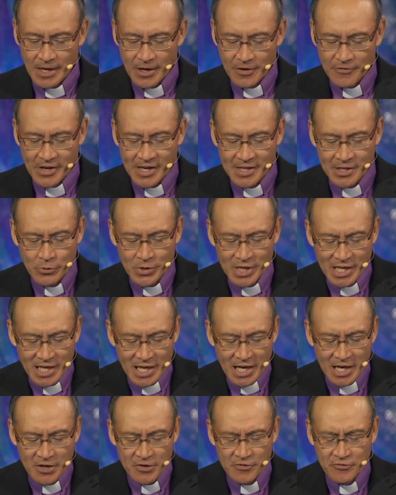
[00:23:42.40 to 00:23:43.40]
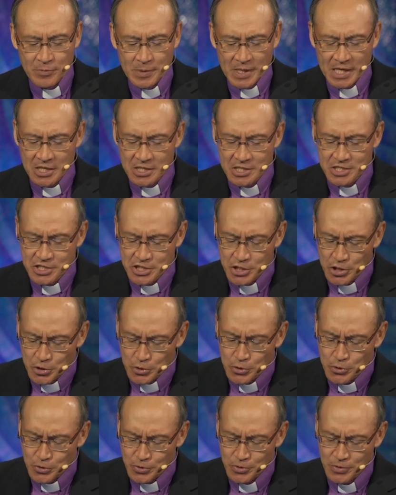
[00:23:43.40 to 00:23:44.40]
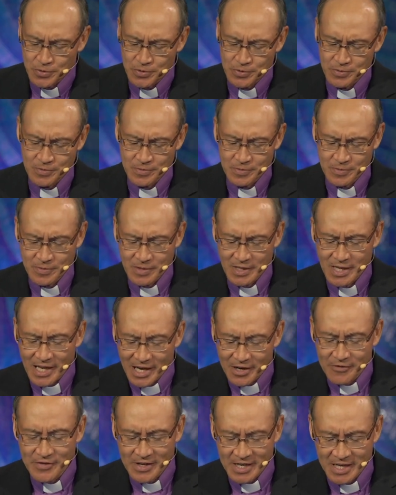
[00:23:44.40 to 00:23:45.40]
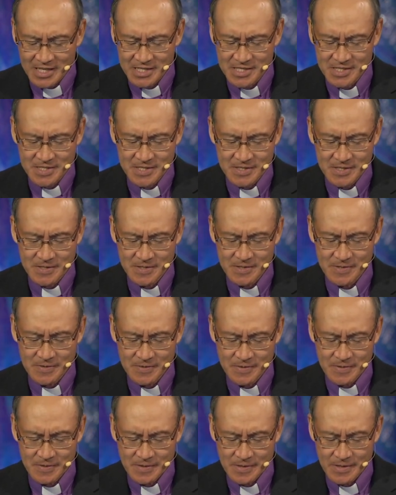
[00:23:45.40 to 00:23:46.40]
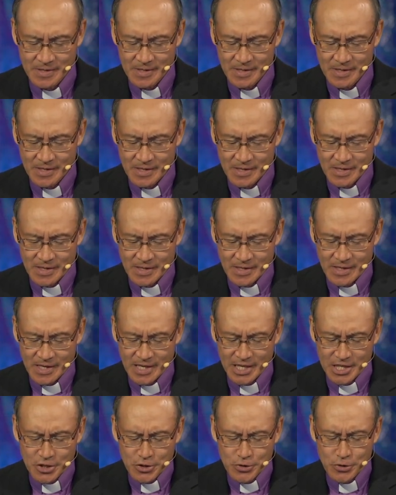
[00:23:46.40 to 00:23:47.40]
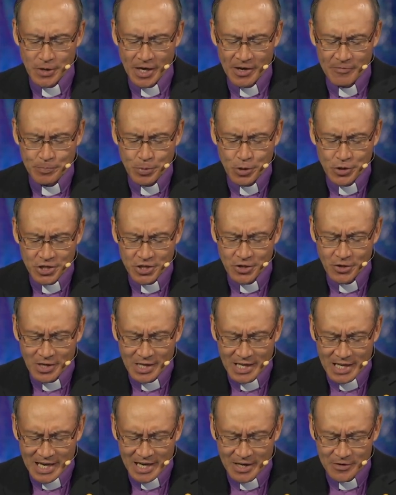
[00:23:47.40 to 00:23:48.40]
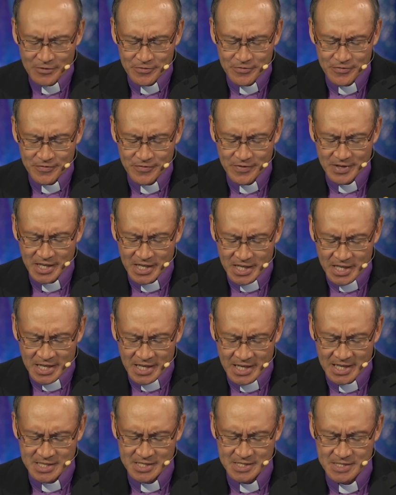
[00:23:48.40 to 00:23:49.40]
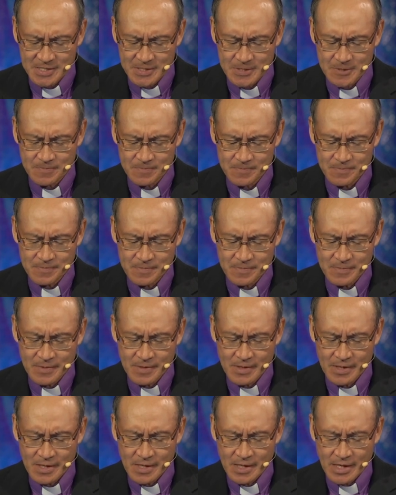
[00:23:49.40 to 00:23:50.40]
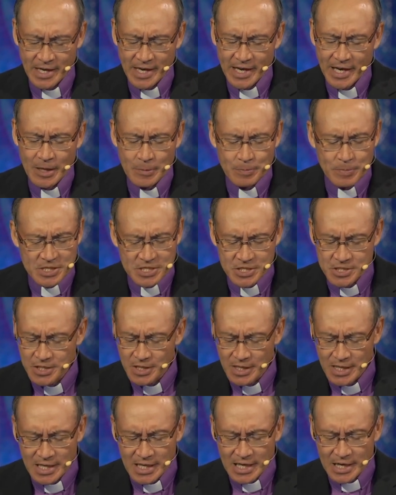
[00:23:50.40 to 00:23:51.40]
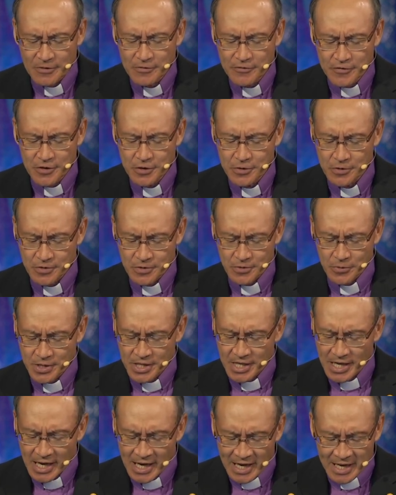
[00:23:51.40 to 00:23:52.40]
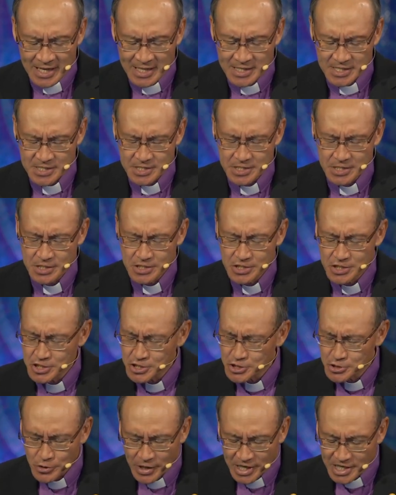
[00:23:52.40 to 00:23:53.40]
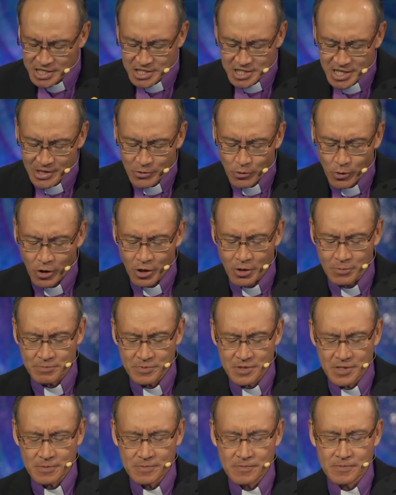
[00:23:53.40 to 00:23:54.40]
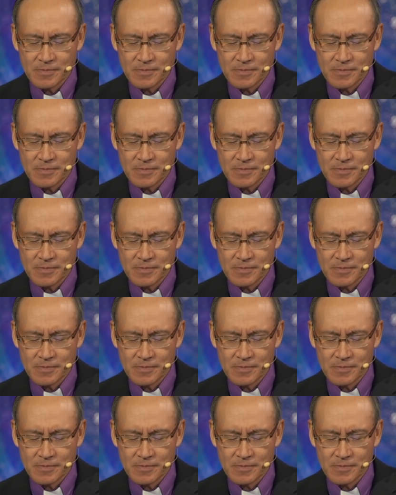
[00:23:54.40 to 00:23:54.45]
Father, we love because you love us. And you have put your love in us. Help us to love you with hearts strangely warmed